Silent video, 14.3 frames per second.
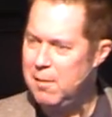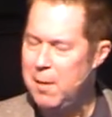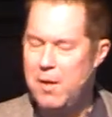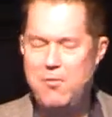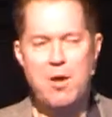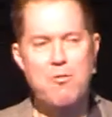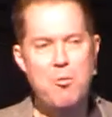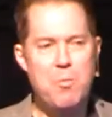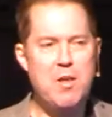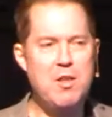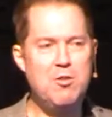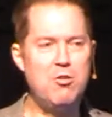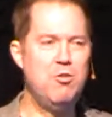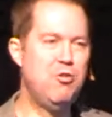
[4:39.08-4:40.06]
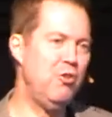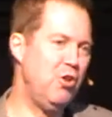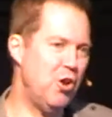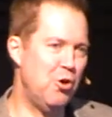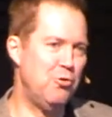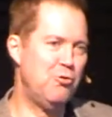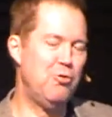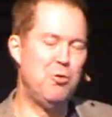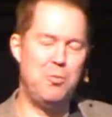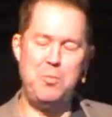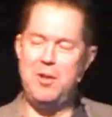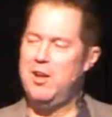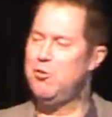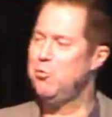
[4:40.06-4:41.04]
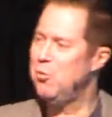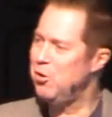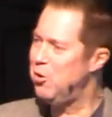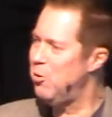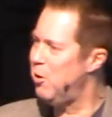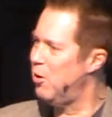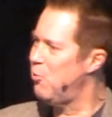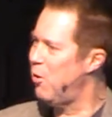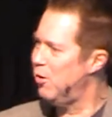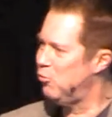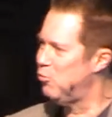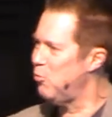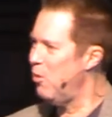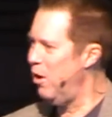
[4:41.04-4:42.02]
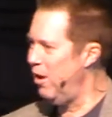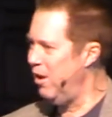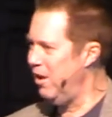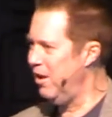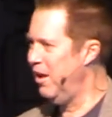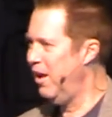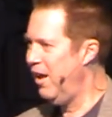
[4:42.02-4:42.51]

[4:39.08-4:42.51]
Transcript: Have you ever been, you know, to a place where you're at a restaurant